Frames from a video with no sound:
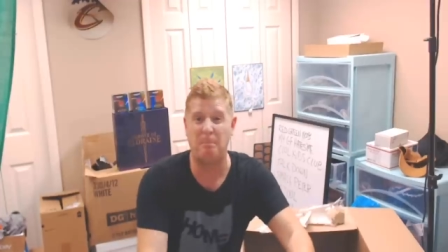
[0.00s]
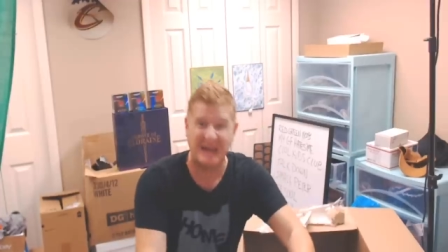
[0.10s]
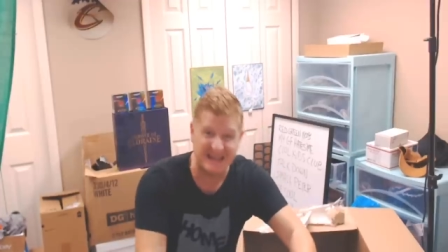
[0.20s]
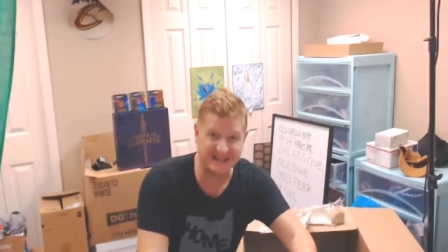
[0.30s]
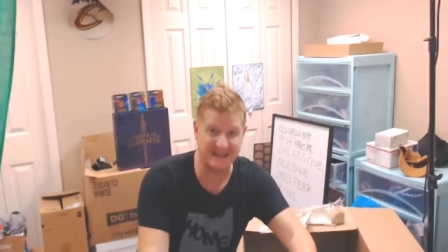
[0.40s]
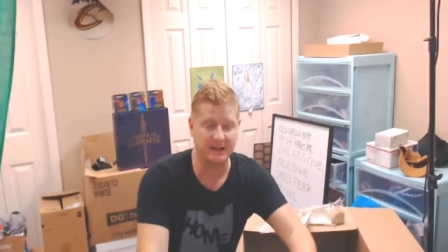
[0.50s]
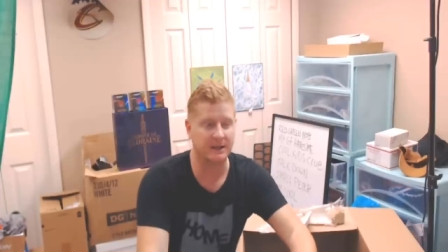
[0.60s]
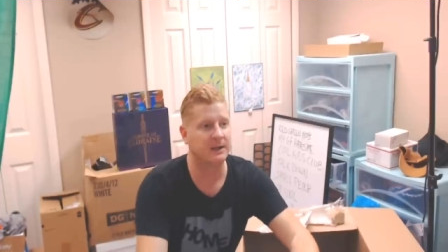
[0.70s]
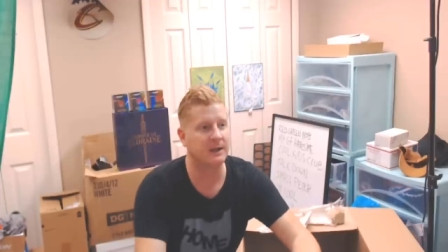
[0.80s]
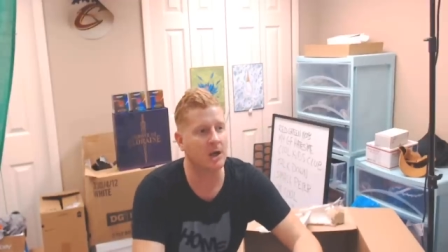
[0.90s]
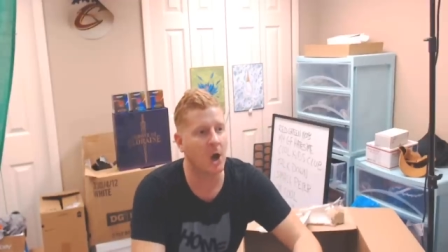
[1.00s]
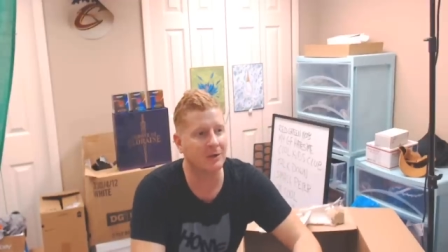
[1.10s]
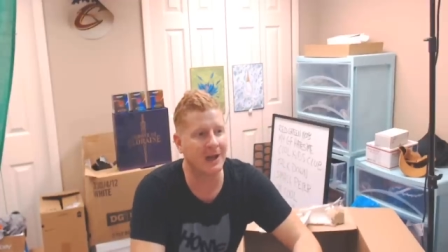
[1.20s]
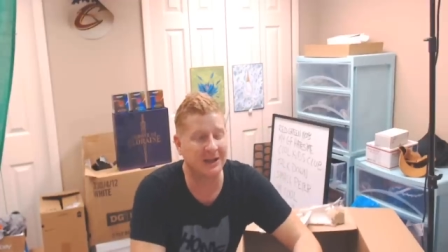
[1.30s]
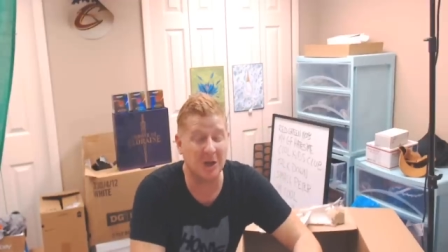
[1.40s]
biscuit, you know,
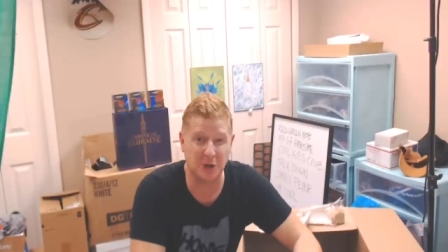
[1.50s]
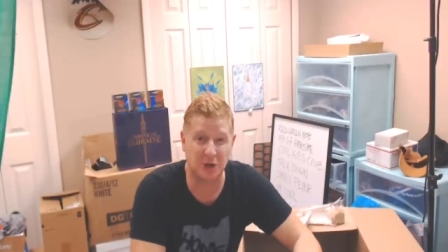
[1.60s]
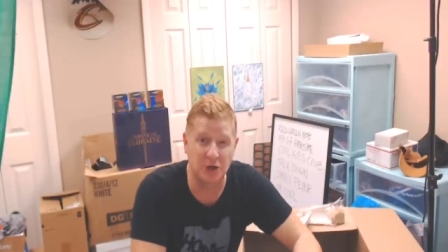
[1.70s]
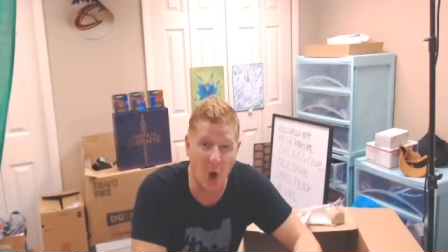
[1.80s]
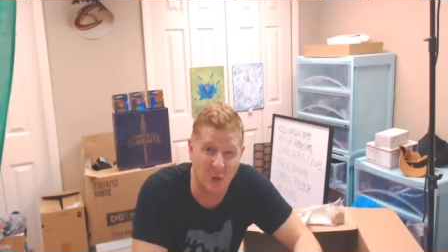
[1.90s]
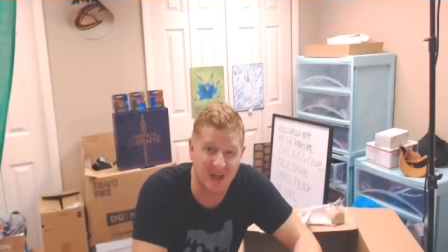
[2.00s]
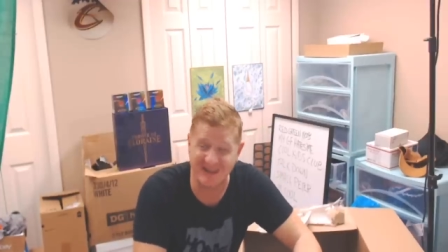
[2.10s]
like you're a joke.